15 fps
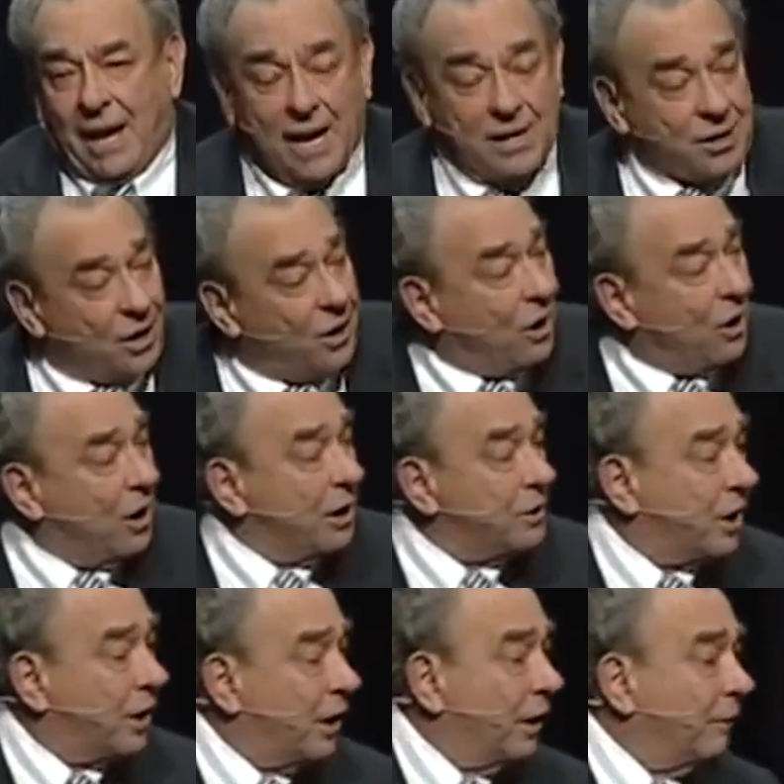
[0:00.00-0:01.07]
That's a
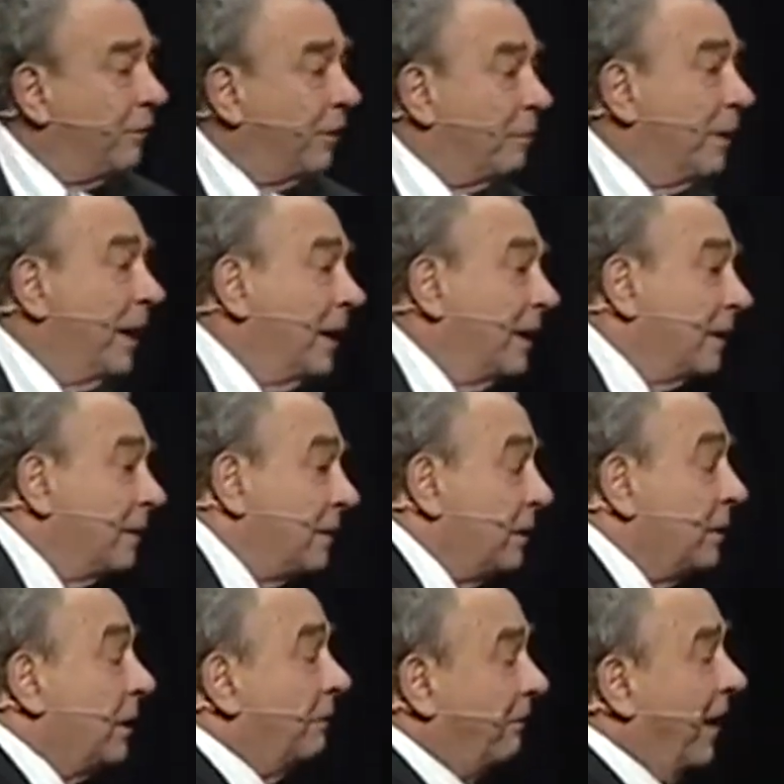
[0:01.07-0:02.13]
hard term for me to,
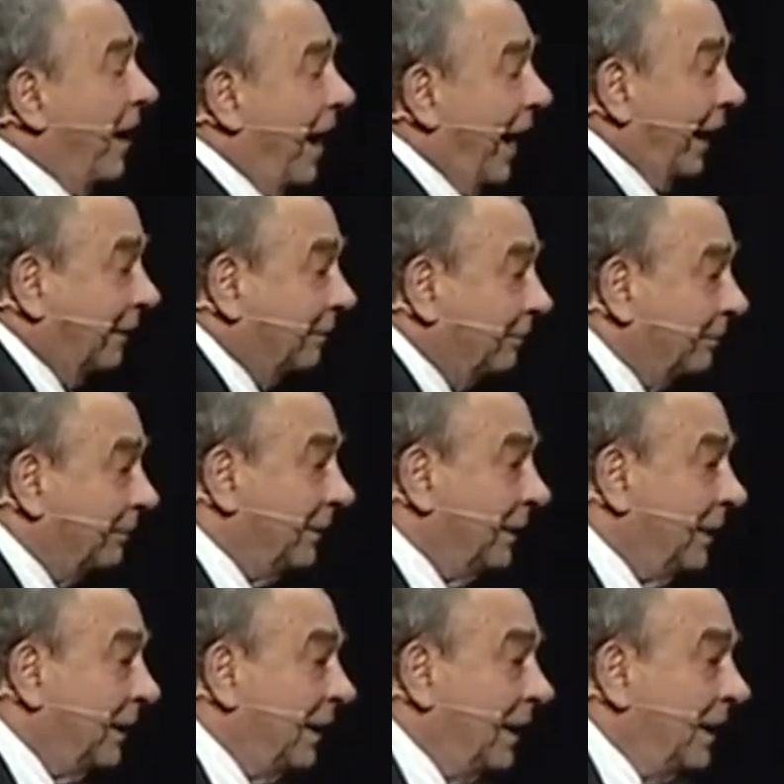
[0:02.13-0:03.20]
to define,
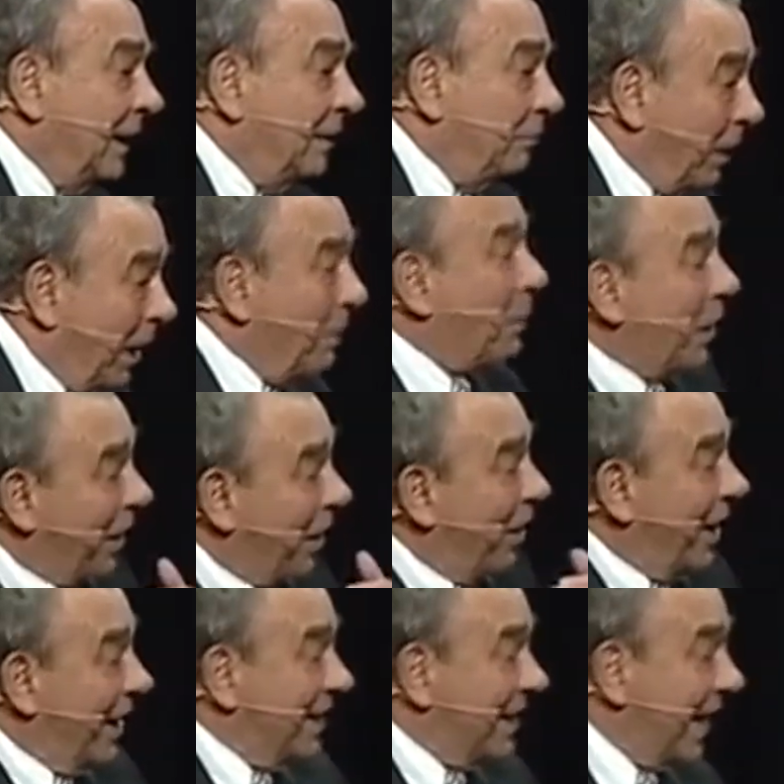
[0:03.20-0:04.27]
but I'm going to
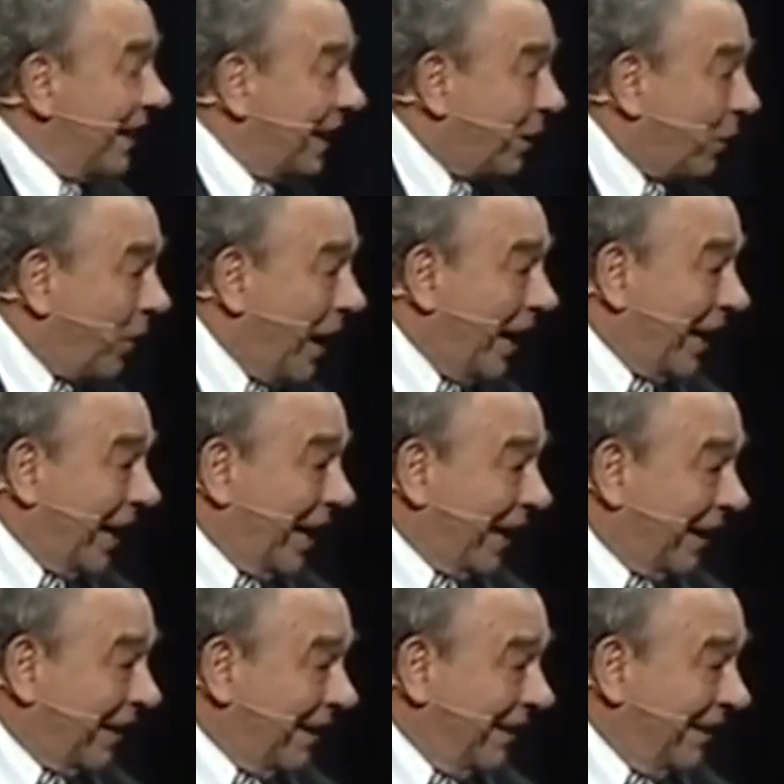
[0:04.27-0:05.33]
go ahead and take a crack
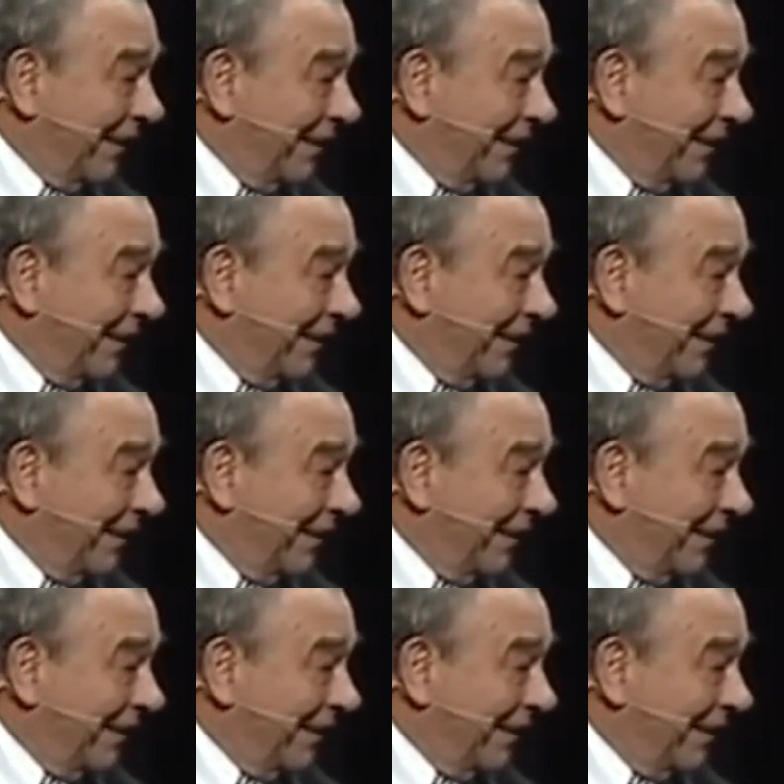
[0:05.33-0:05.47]
at it.